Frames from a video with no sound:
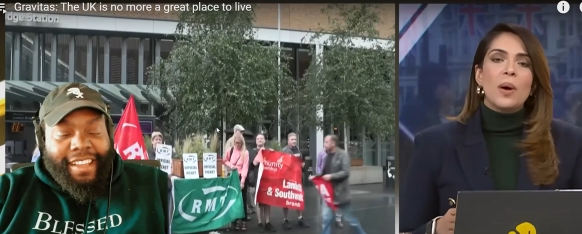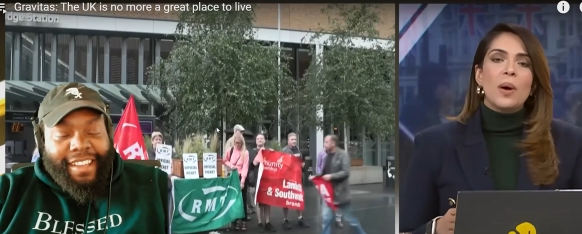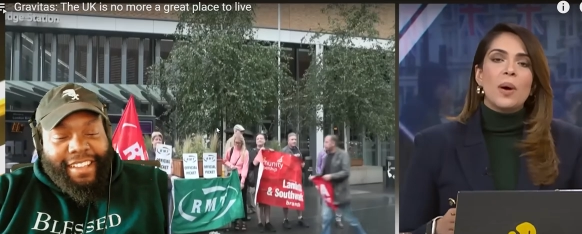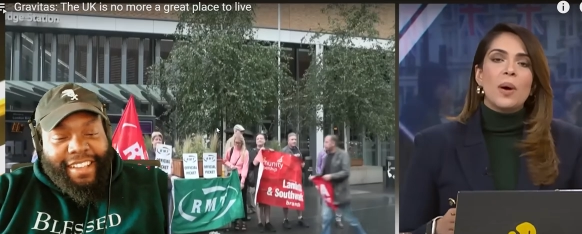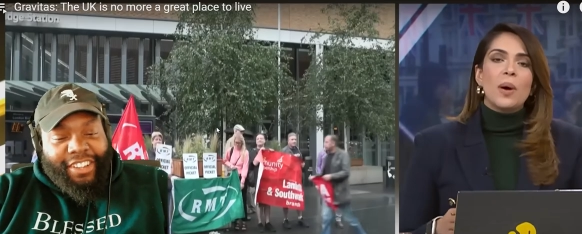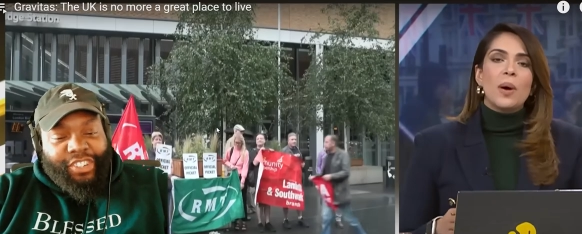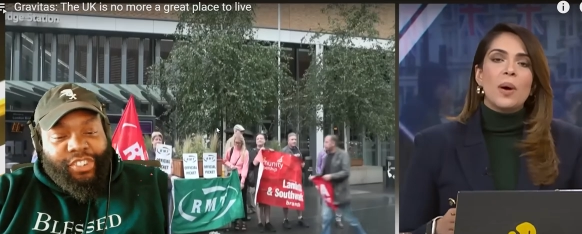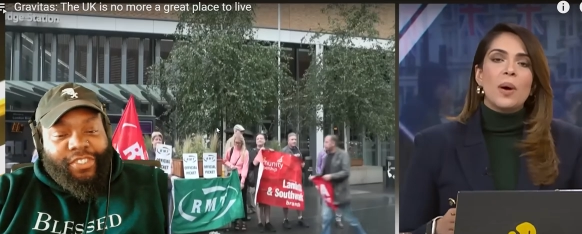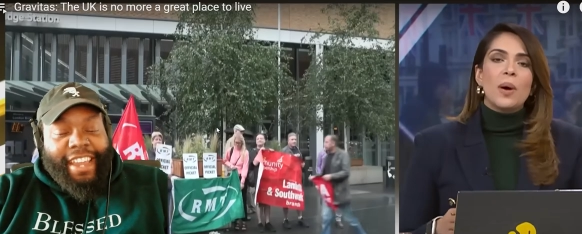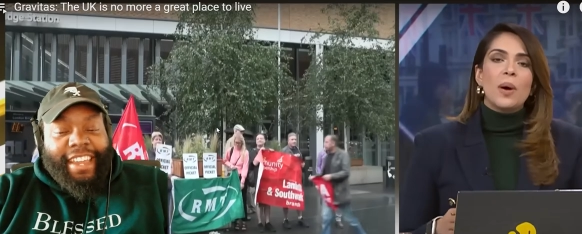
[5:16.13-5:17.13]
Speaker 1: A
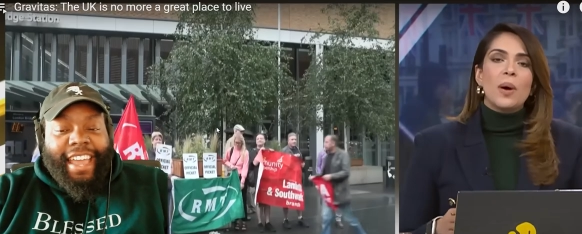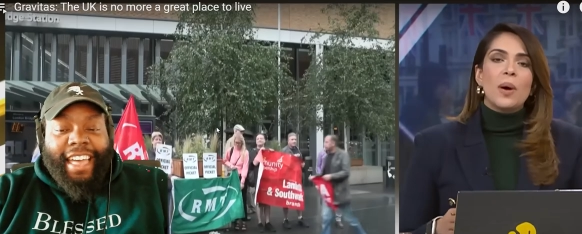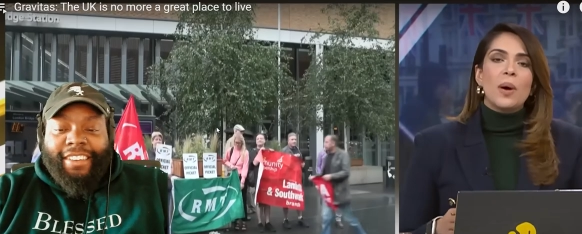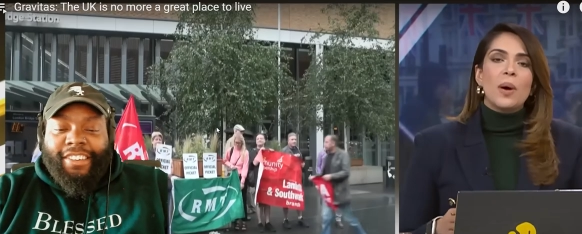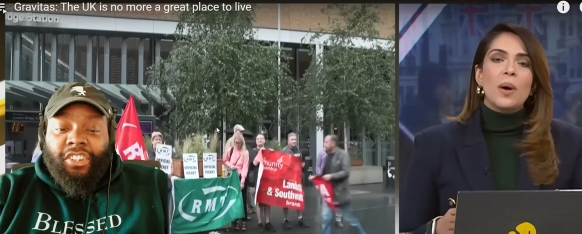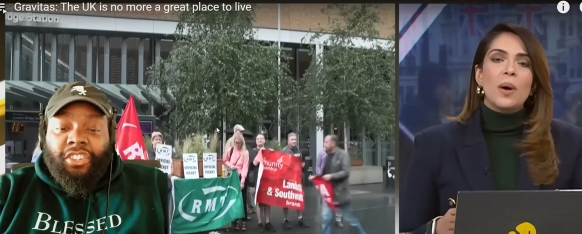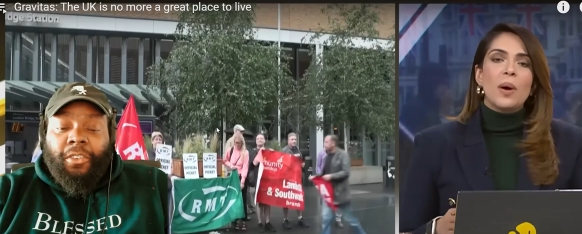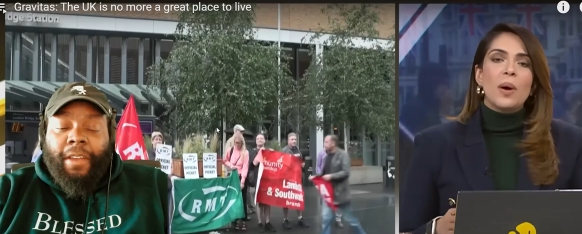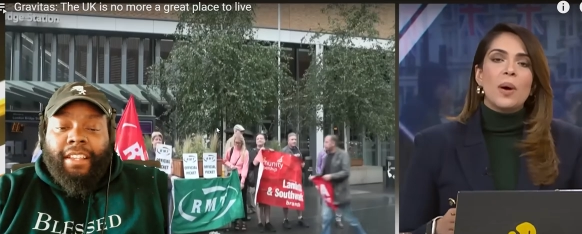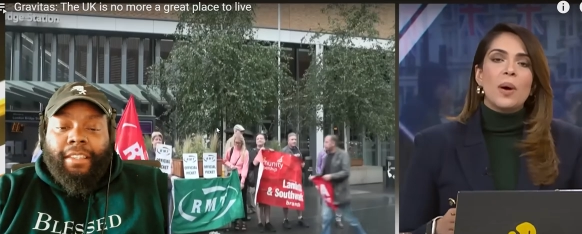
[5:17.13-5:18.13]
strike calendar is
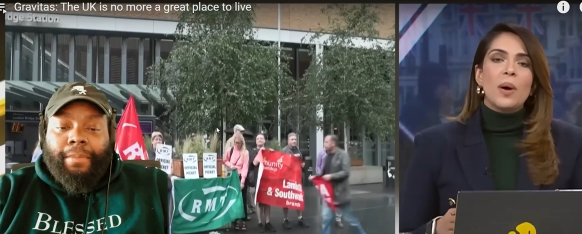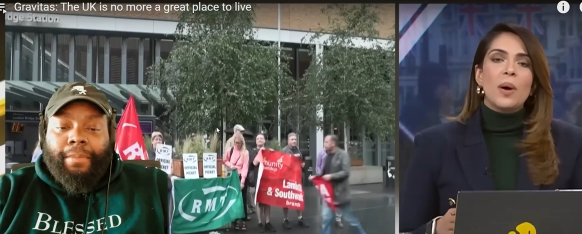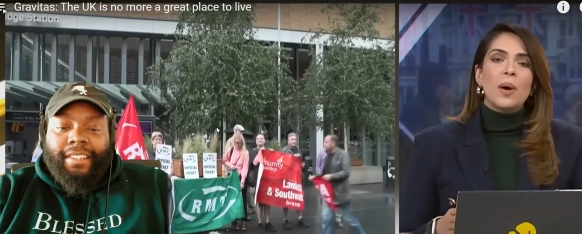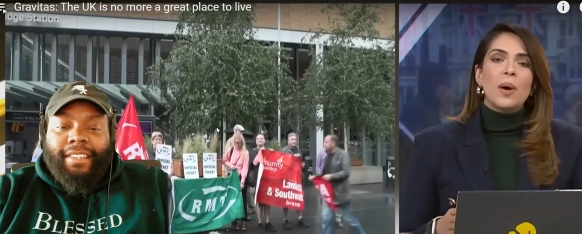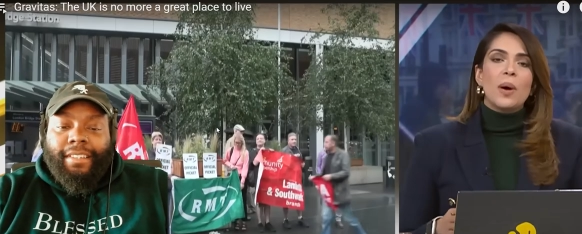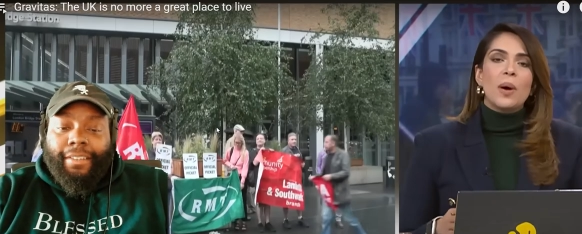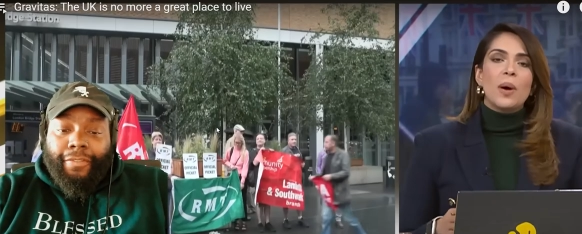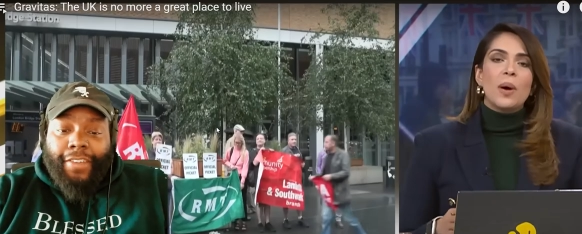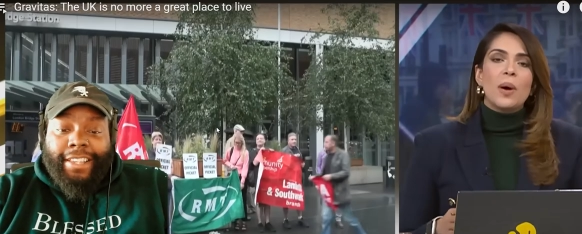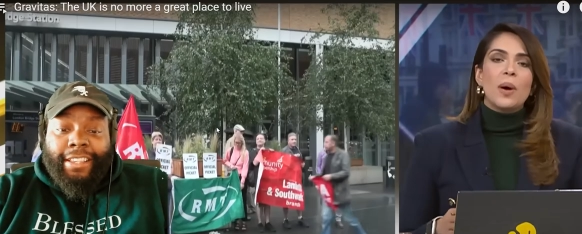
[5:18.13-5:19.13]
crazy because there's a
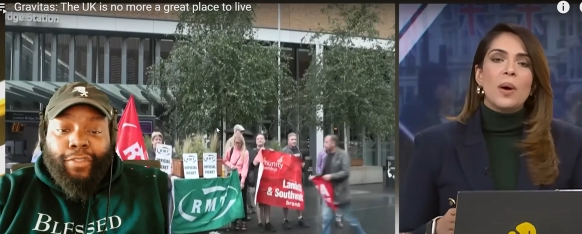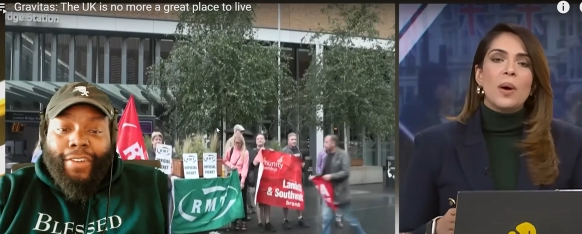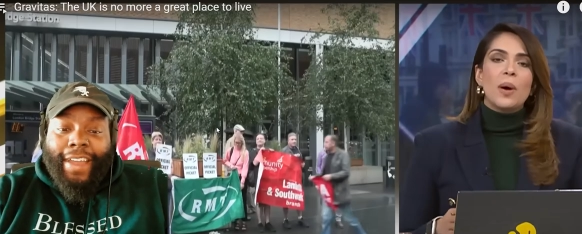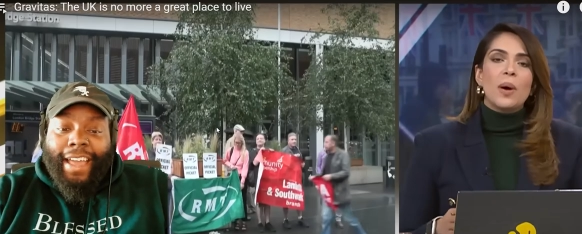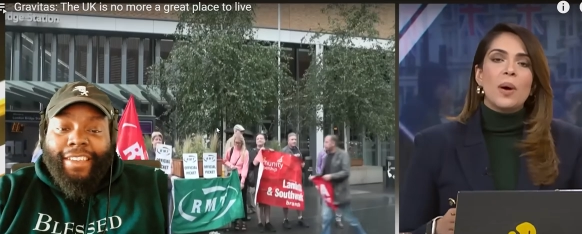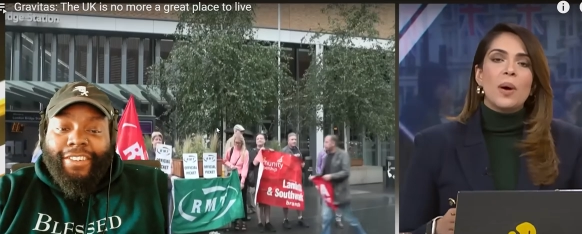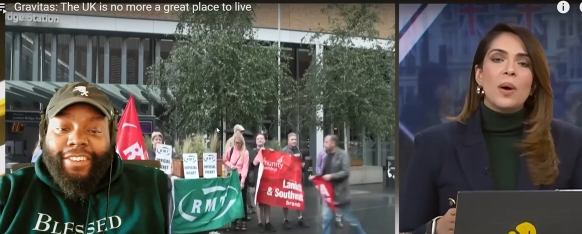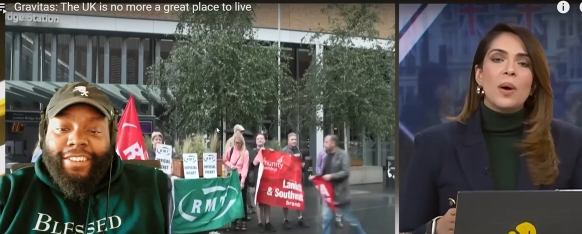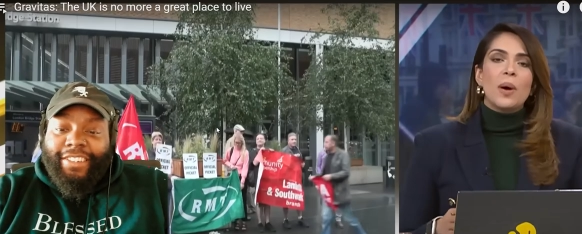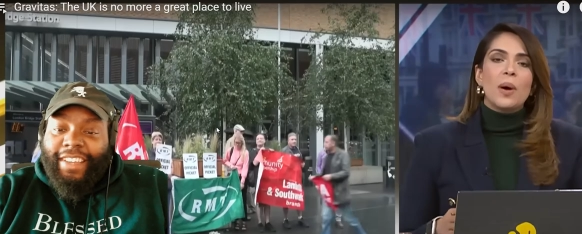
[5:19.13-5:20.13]
festival calendar in
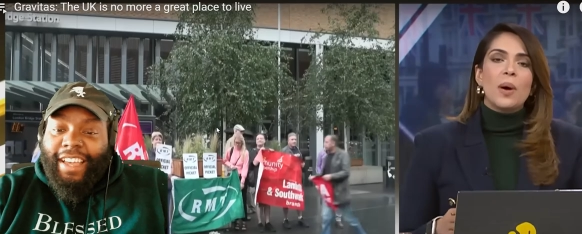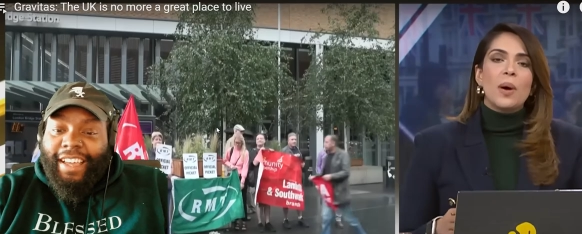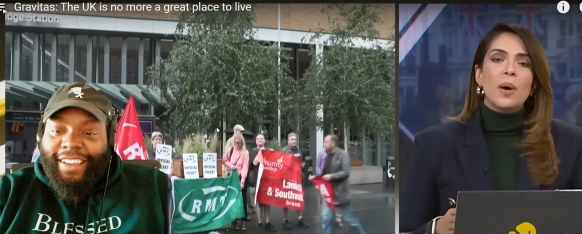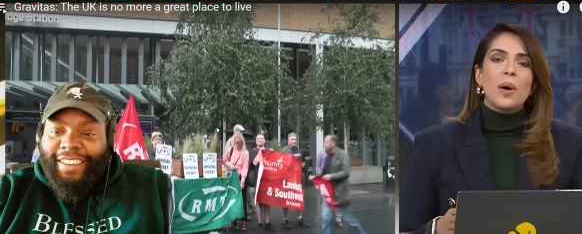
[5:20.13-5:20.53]
Chicago.